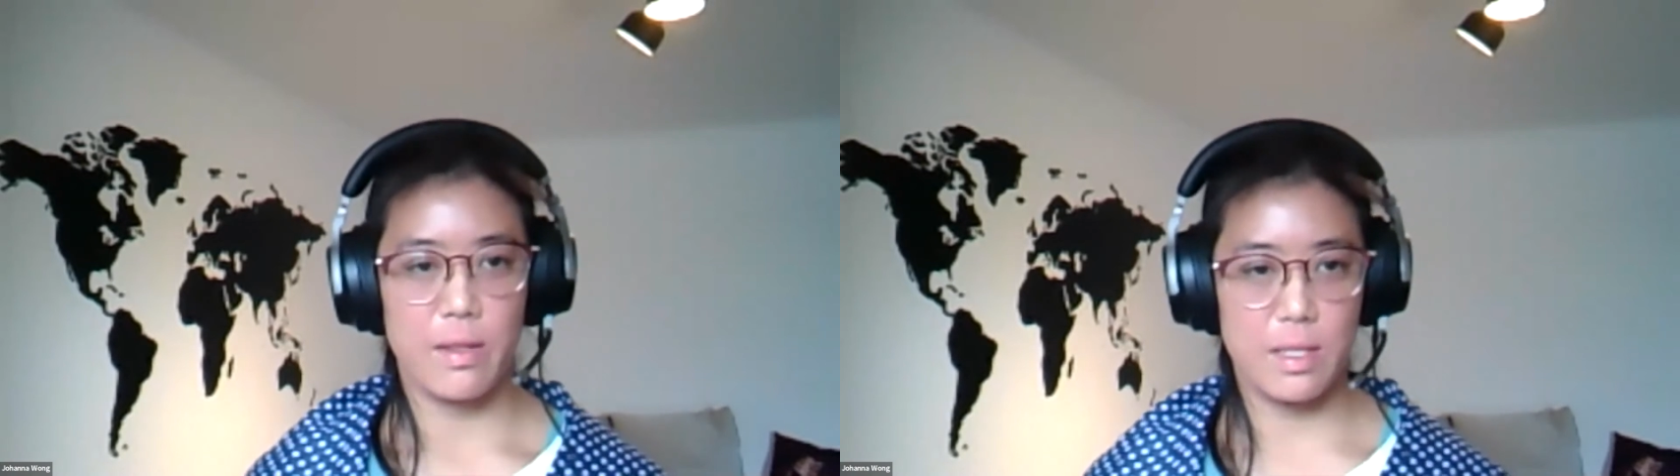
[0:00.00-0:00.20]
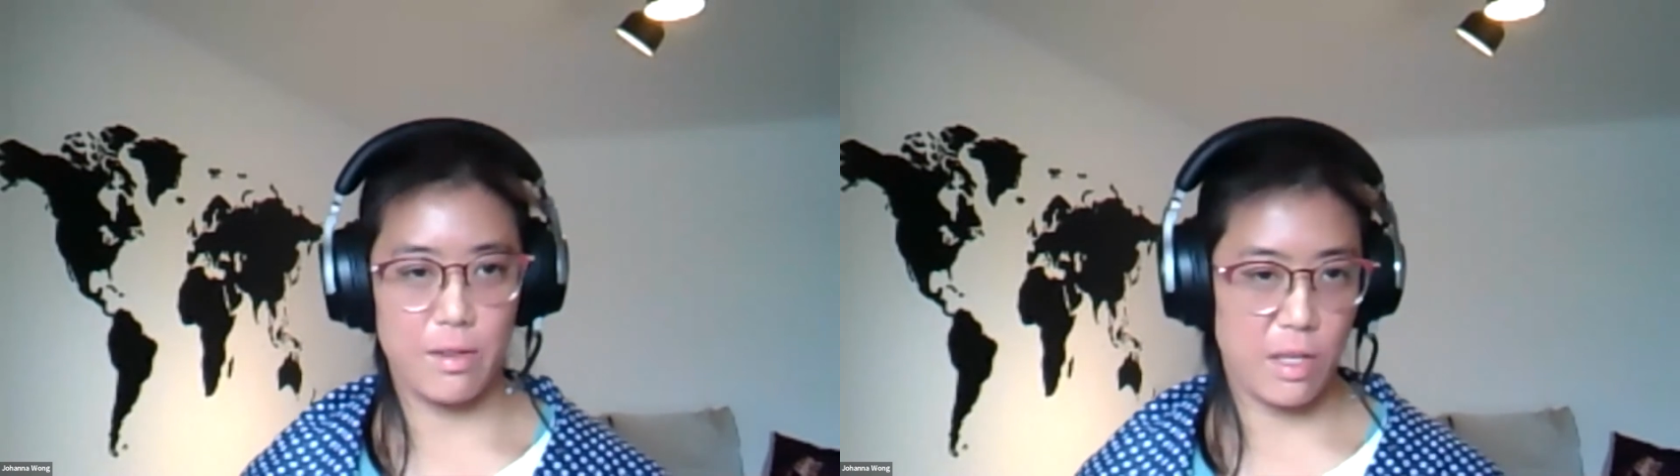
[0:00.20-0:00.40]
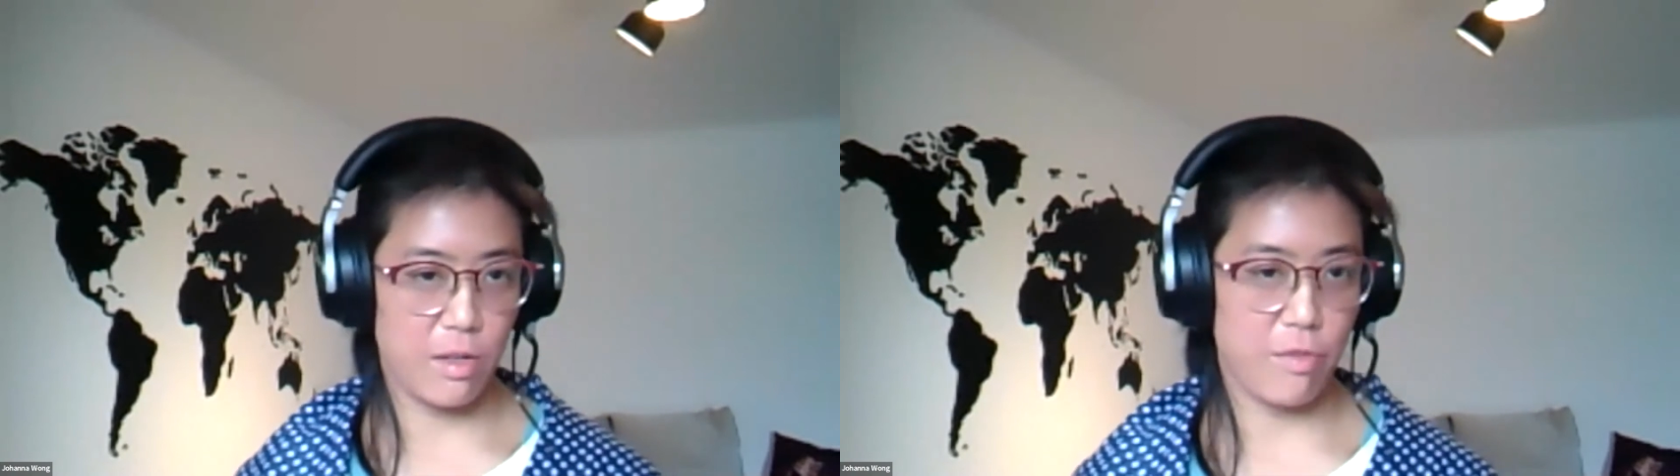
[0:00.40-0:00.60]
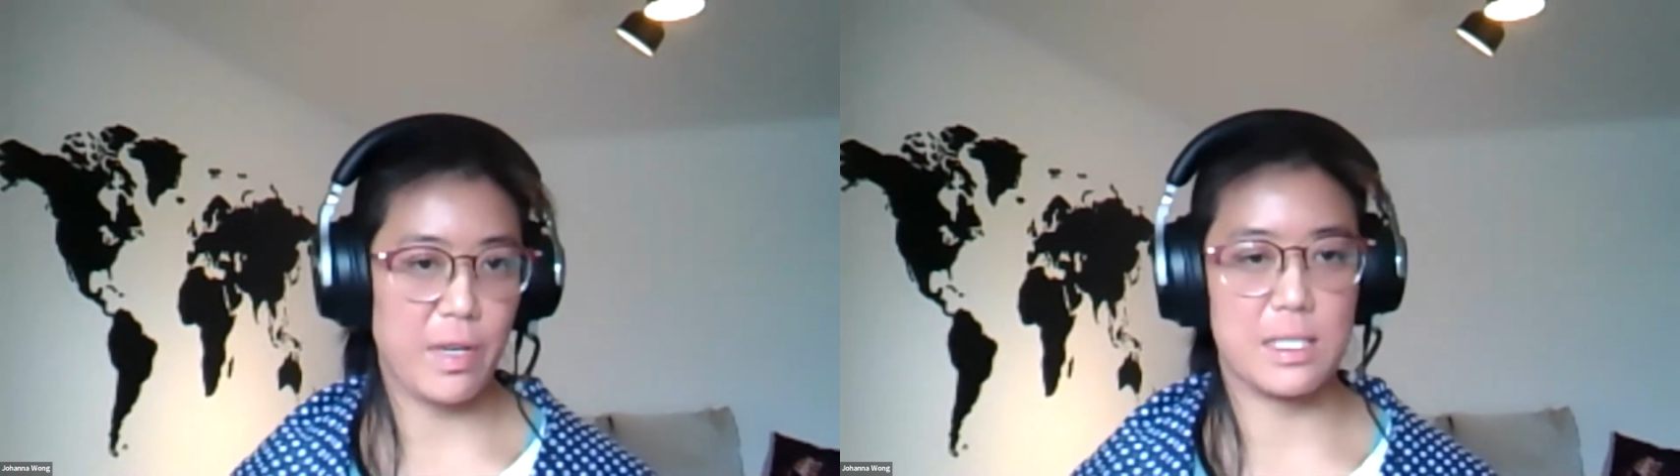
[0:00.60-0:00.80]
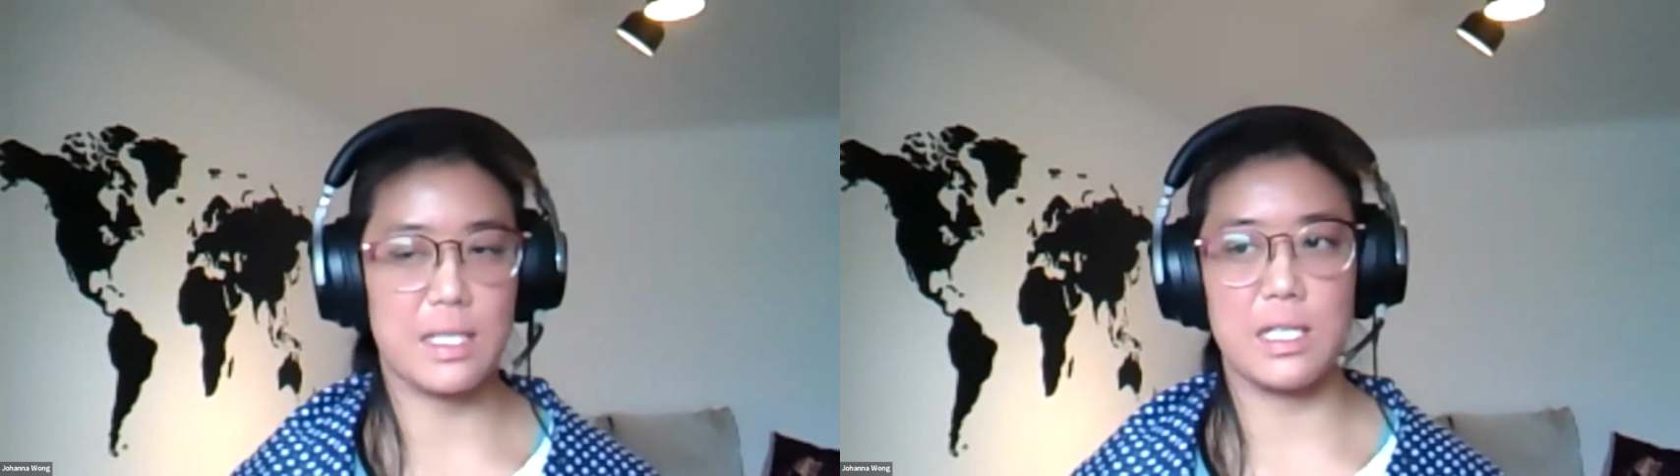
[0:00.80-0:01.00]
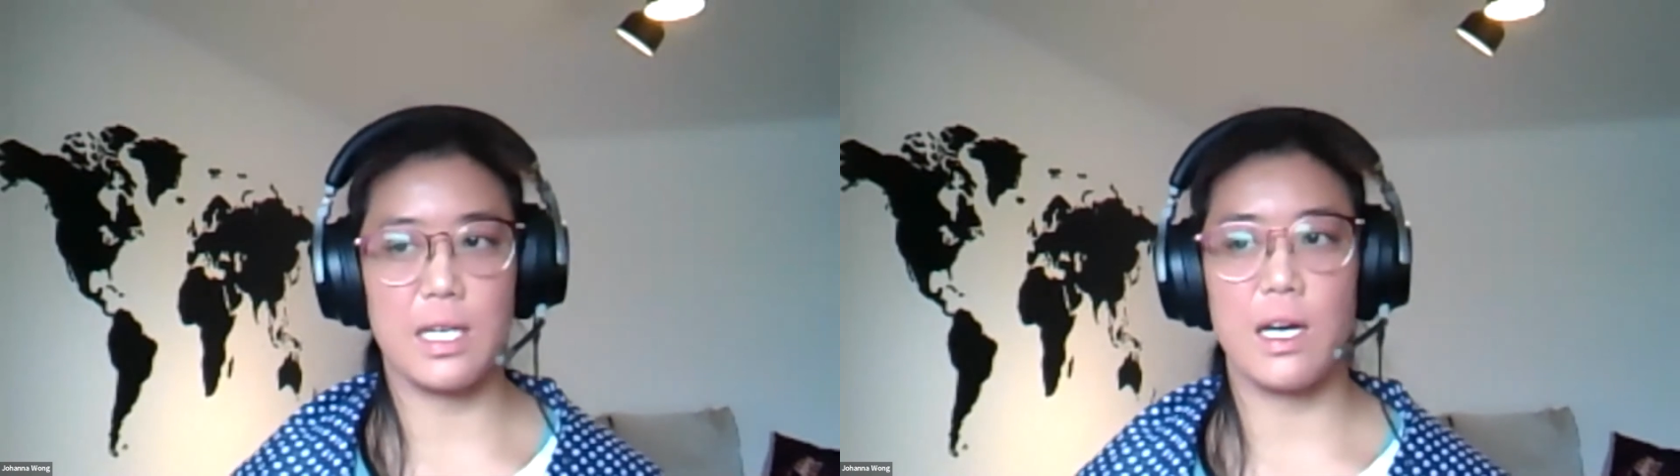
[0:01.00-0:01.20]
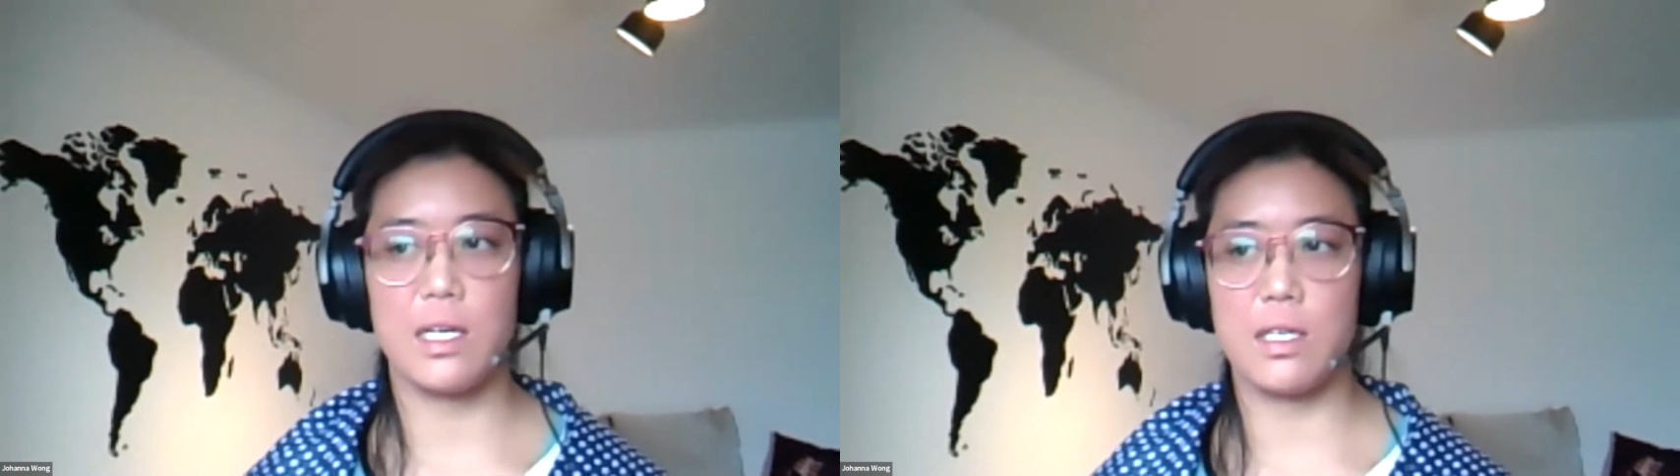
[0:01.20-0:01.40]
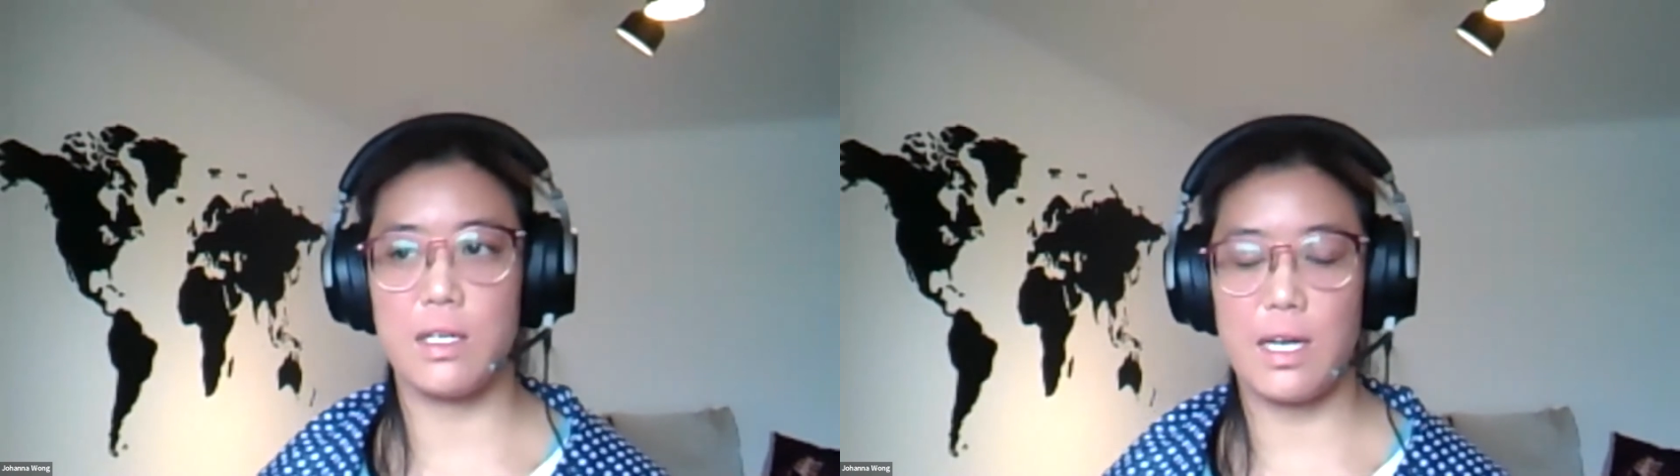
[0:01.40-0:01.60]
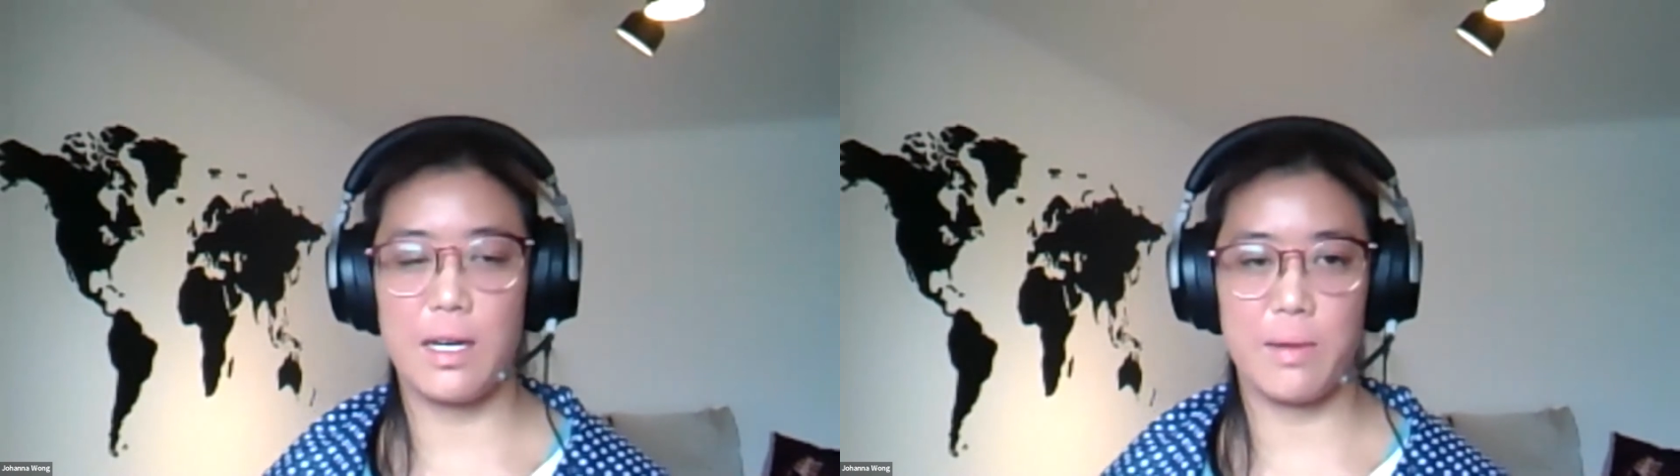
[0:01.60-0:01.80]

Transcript: it affects the entire,